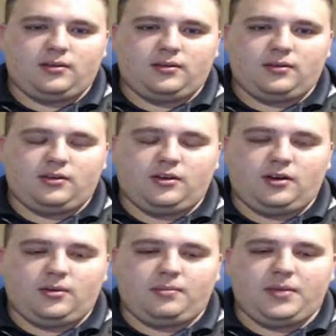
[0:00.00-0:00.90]

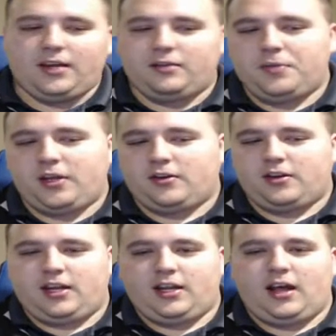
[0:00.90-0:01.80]
the biggest pick they're going
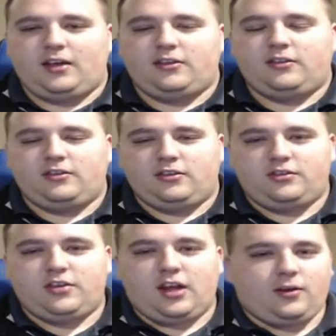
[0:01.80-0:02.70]
to get out of this is a
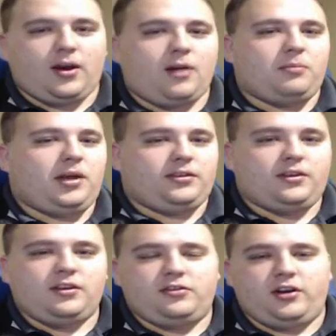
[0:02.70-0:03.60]
second-round pick
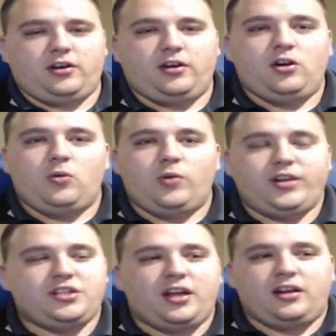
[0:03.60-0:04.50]
this year,
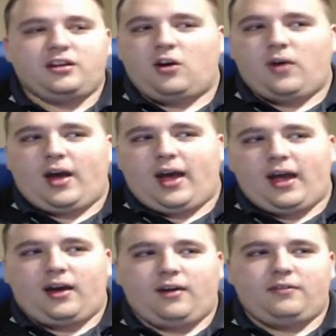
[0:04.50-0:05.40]
which they don't
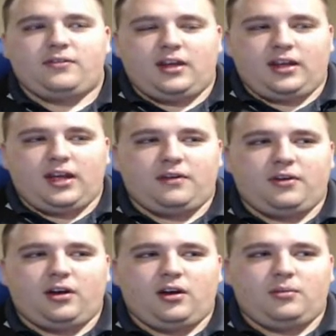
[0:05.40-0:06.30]
have. They gave
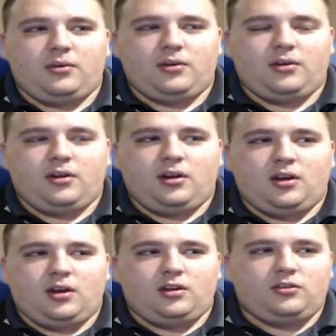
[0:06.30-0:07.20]
up.
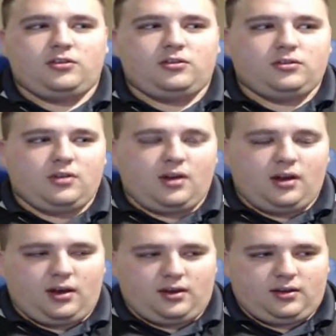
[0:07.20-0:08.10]

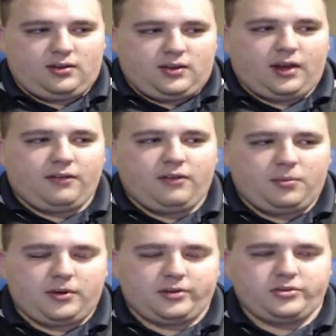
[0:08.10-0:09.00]
They gave up
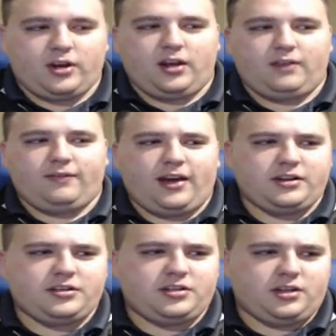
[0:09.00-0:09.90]
in a trade
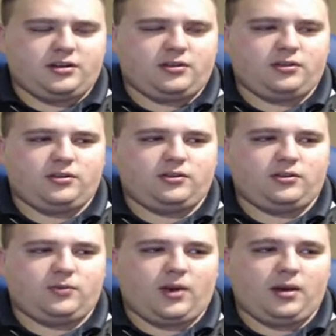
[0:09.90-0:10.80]
last year. The
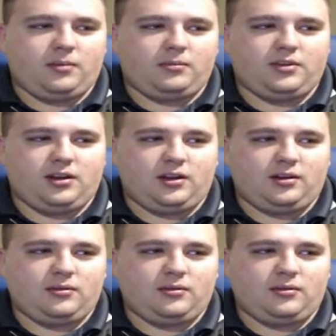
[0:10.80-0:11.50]
Rams did.